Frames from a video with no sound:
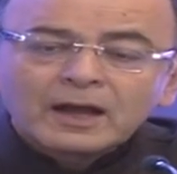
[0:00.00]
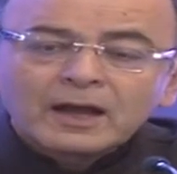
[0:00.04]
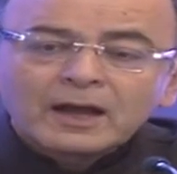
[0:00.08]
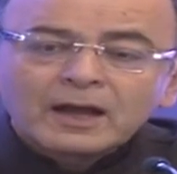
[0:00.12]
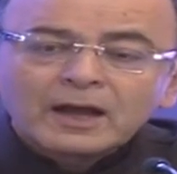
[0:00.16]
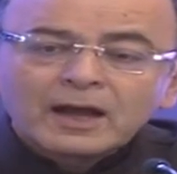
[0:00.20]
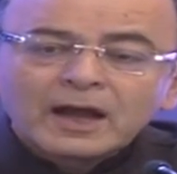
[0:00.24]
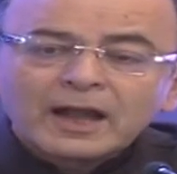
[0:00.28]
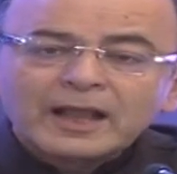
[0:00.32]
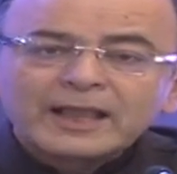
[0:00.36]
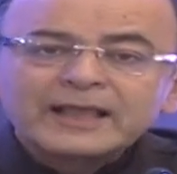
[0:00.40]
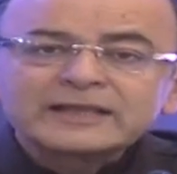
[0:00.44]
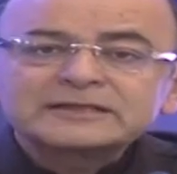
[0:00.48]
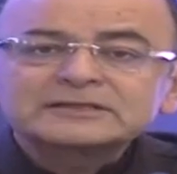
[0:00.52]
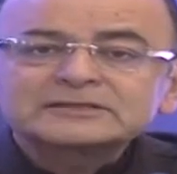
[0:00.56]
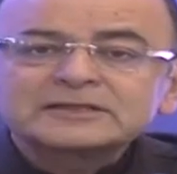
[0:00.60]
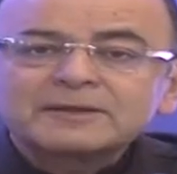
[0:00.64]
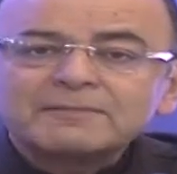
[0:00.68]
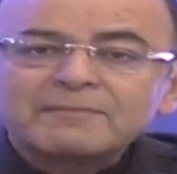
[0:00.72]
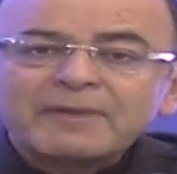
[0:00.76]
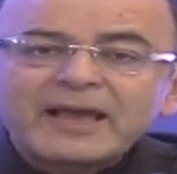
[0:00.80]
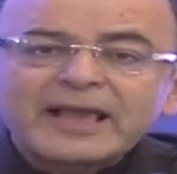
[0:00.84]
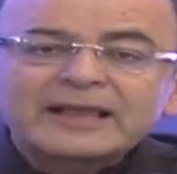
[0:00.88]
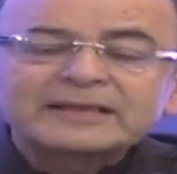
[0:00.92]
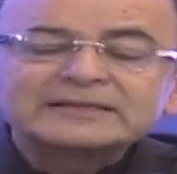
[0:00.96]
against a
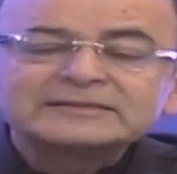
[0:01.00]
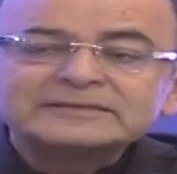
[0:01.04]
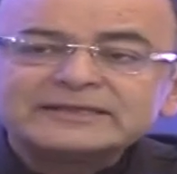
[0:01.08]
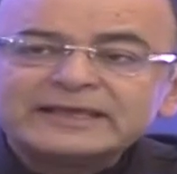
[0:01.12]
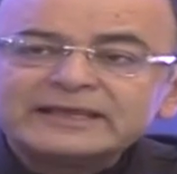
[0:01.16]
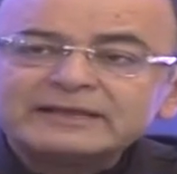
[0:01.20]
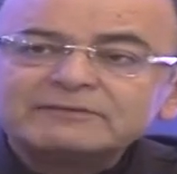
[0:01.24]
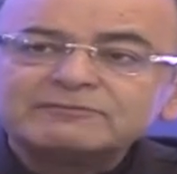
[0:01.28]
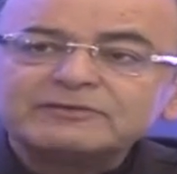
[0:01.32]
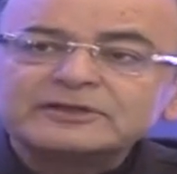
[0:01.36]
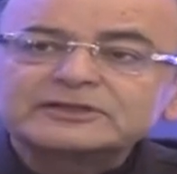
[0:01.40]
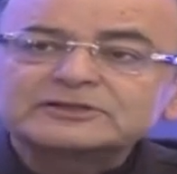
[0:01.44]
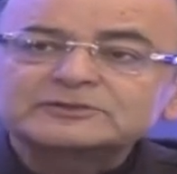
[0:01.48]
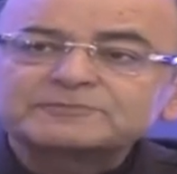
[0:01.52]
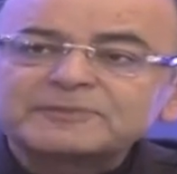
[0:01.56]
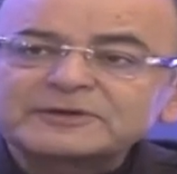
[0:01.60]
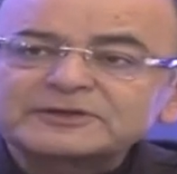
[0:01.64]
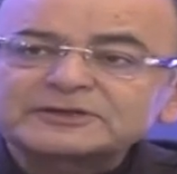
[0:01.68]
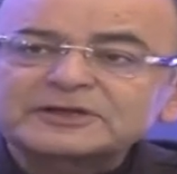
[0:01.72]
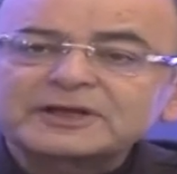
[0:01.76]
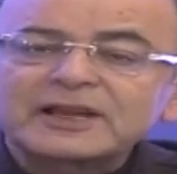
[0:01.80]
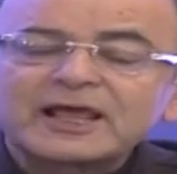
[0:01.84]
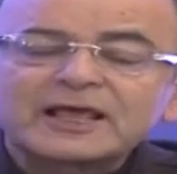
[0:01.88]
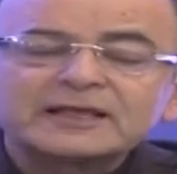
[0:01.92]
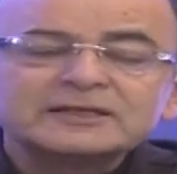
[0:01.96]
magazine which
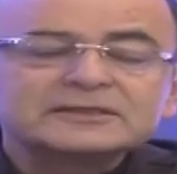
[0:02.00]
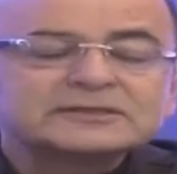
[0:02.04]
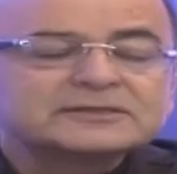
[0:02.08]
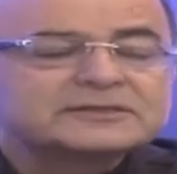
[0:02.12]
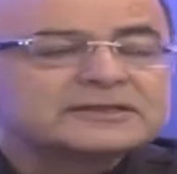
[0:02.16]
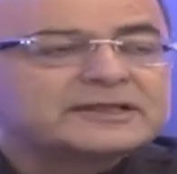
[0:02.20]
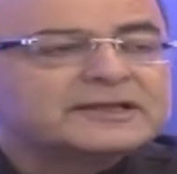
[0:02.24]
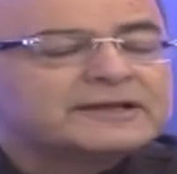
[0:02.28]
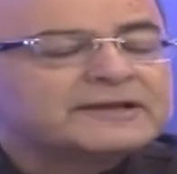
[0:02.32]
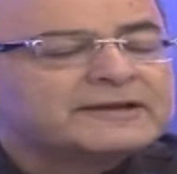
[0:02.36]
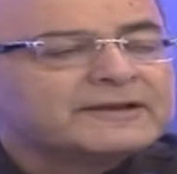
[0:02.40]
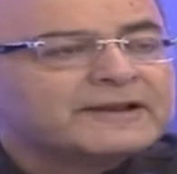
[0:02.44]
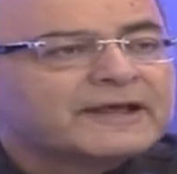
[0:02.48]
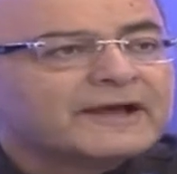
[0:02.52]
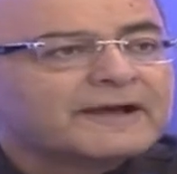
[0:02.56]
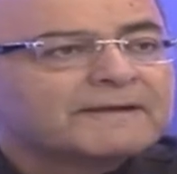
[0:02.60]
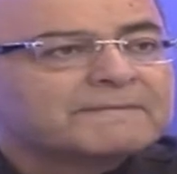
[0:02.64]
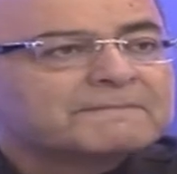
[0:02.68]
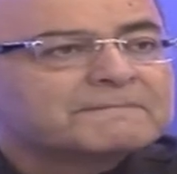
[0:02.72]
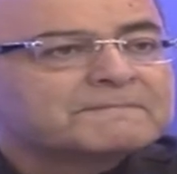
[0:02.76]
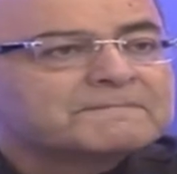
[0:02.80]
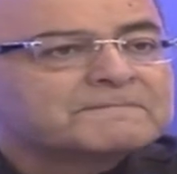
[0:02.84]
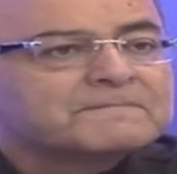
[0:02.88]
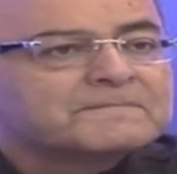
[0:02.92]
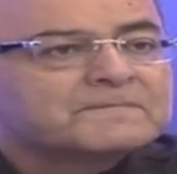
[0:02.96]
specialized in uh,
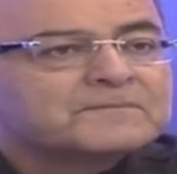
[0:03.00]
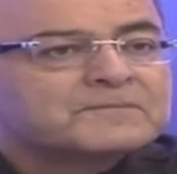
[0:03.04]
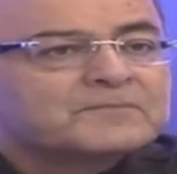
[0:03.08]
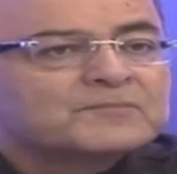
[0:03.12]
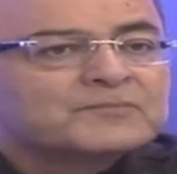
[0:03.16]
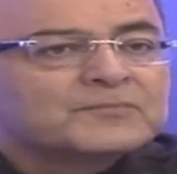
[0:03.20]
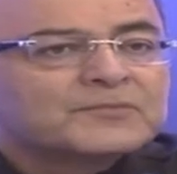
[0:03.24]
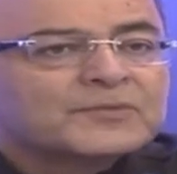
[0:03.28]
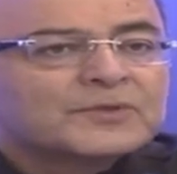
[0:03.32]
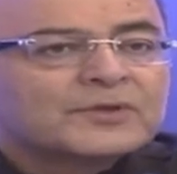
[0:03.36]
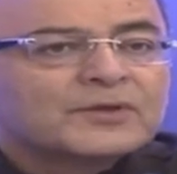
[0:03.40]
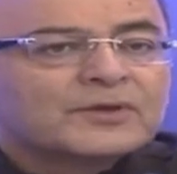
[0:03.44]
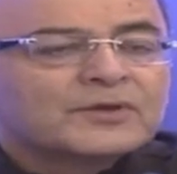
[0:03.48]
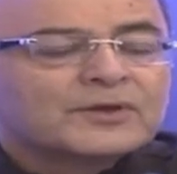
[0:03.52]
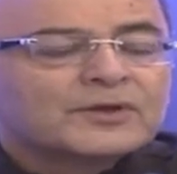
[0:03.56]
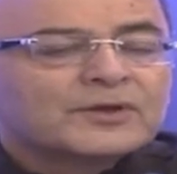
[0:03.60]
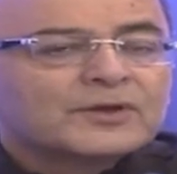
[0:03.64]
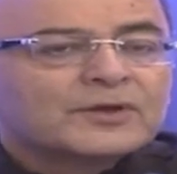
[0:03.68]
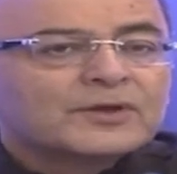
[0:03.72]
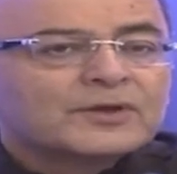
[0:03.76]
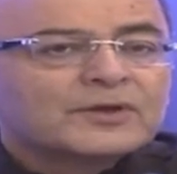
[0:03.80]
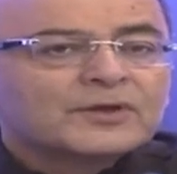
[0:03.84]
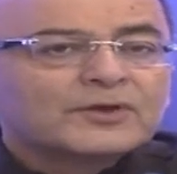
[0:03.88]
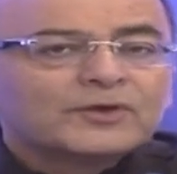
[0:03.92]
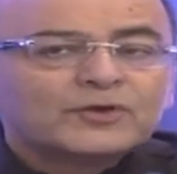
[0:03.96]

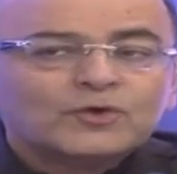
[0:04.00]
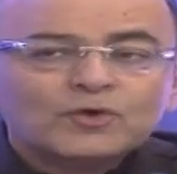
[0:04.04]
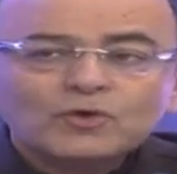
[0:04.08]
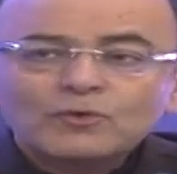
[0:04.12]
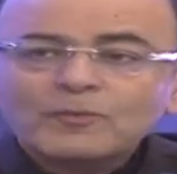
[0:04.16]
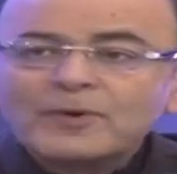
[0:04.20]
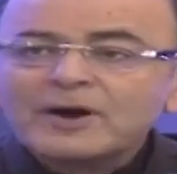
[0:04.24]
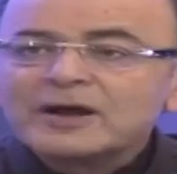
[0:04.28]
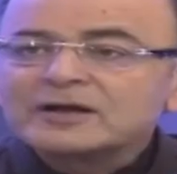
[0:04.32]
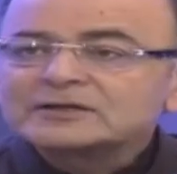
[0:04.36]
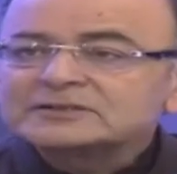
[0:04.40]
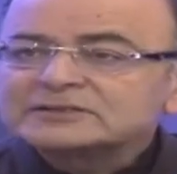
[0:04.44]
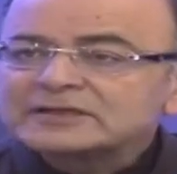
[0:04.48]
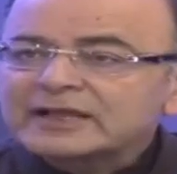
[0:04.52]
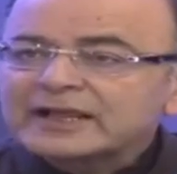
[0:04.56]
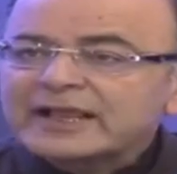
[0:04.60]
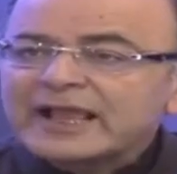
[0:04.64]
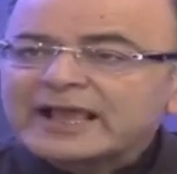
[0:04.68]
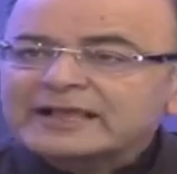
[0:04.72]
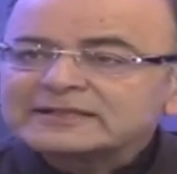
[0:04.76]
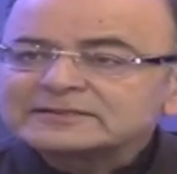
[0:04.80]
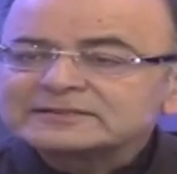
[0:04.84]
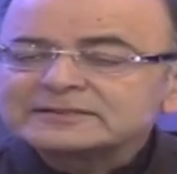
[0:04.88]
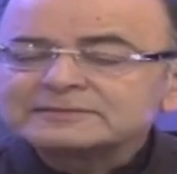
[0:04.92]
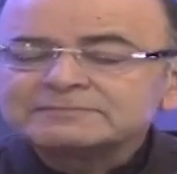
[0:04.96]
humor,
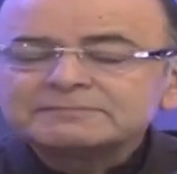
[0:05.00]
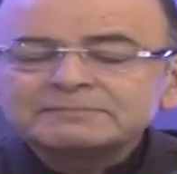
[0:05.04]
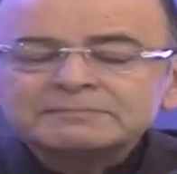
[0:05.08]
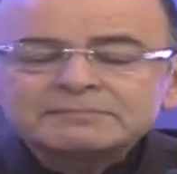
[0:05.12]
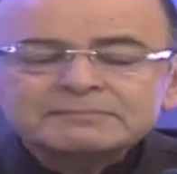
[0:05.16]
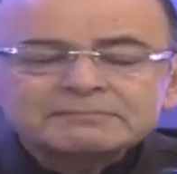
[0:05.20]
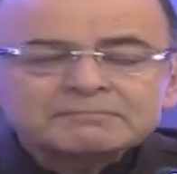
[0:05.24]
sarcasm,